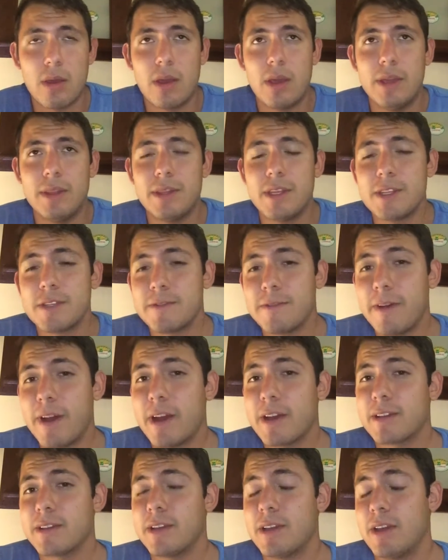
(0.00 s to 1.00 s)
in this
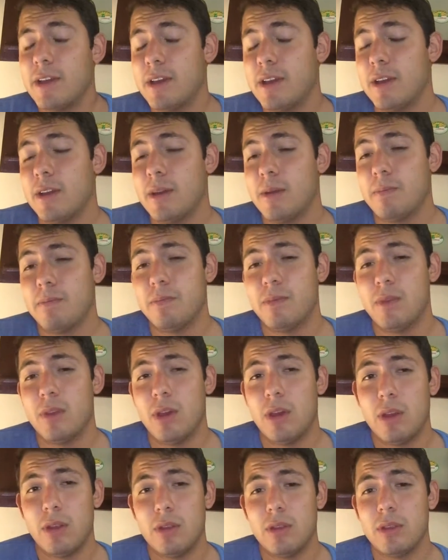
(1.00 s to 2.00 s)
fact, the
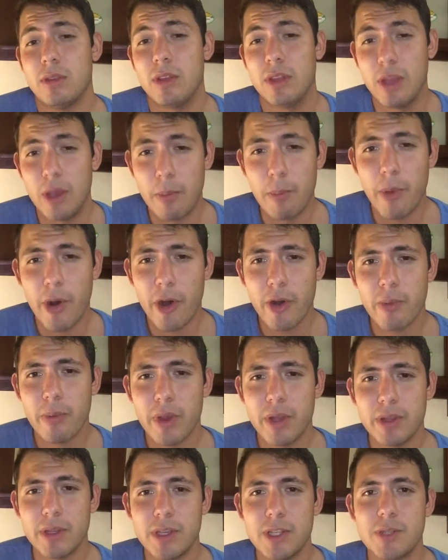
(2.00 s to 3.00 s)

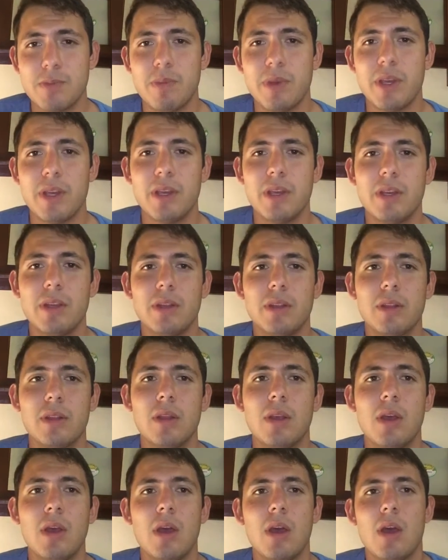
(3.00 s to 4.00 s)
environment is being
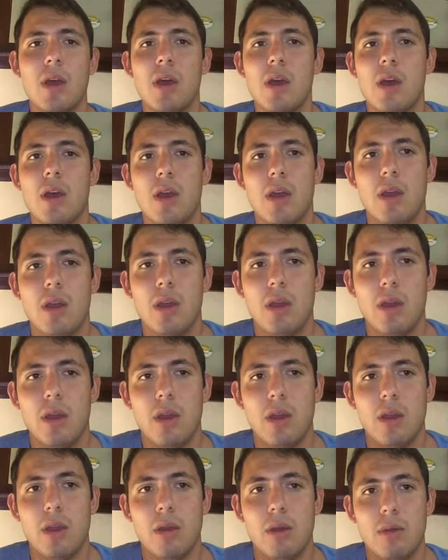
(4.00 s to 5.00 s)

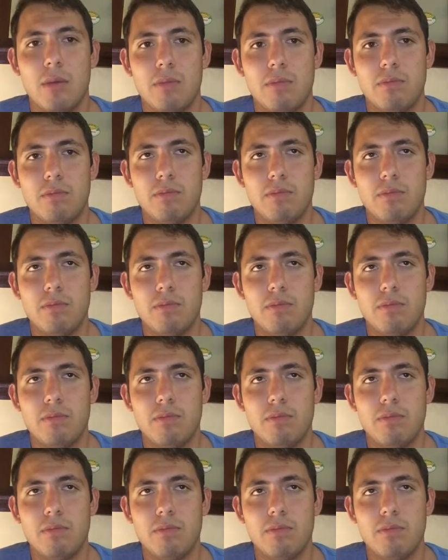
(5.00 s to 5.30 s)
the